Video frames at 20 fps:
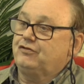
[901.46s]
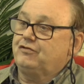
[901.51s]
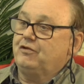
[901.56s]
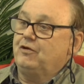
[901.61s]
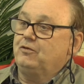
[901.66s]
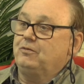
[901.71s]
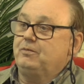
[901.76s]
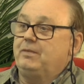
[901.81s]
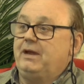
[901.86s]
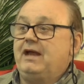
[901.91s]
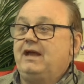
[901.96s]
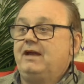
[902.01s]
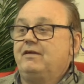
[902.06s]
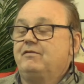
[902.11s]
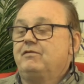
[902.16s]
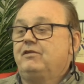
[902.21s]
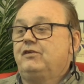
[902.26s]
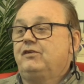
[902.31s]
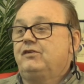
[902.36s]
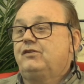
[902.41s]
stroke yeah.
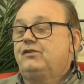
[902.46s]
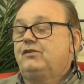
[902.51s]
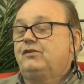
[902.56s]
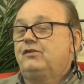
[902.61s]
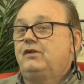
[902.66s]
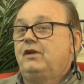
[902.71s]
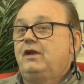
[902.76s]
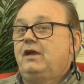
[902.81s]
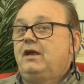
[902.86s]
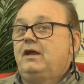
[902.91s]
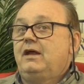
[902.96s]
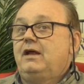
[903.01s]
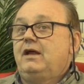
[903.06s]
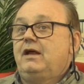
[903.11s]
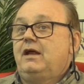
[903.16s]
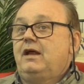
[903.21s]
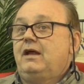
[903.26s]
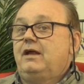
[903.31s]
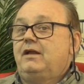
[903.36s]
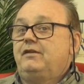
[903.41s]
behaviourists,
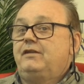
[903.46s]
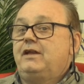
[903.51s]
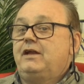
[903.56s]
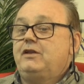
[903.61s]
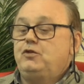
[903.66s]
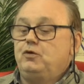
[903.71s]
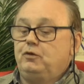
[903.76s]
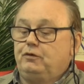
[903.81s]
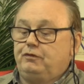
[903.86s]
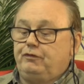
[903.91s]
then you're